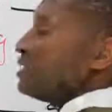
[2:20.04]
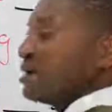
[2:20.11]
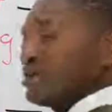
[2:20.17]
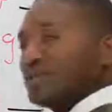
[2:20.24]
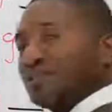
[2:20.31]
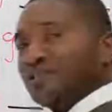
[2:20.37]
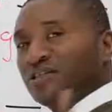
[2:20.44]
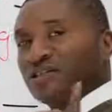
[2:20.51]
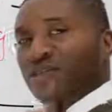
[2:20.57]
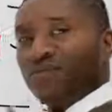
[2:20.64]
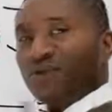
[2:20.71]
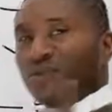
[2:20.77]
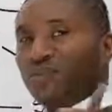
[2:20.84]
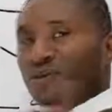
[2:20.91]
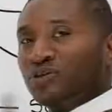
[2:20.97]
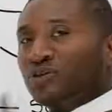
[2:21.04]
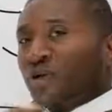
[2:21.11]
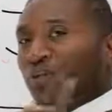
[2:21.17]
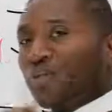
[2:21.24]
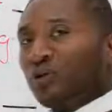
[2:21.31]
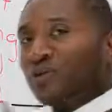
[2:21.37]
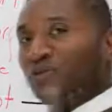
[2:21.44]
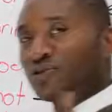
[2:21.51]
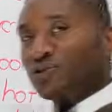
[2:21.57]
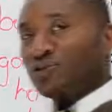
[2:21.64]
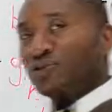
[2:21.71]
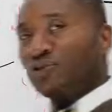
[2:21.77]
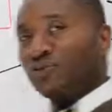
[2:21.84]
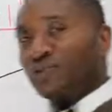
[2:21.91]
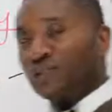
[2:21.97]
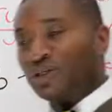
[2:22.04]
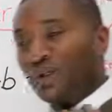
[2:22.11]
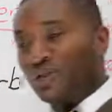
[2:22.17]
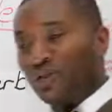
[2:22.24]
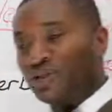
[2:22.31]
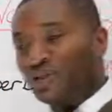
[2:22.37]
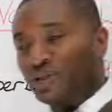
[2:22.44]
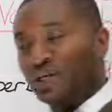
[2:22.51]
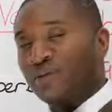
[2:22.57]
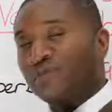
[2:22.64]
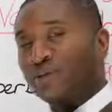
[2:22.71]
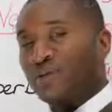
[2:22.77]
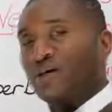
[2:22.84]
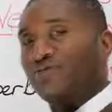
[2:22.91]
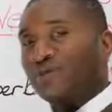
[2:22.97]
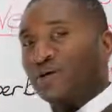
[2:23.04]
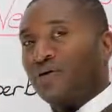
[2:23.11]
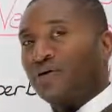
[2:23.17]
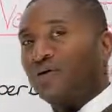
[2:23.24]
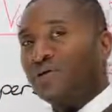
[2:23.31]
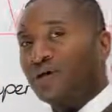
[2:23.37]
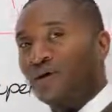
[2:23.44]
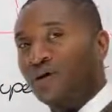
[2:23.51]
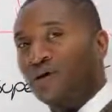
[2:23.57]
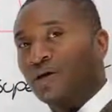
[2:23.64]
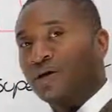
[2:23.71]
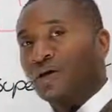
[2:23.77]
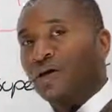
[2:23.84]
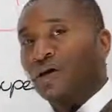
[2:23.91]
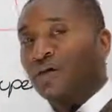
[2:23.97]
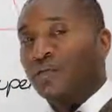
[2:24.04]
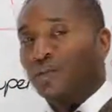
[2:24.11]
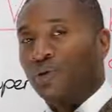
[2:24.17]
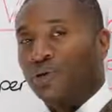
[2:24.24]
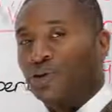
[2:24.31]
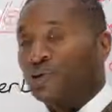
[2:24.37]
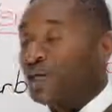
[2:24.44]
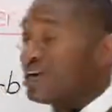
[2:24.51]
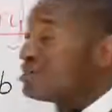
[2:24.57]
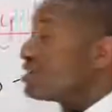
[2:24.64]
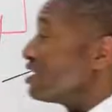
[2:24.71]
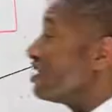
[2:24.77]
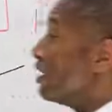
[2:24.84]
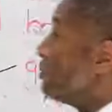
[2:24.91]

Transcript: because this is something we don't want to do. We don't want to keep saying very. We want to change that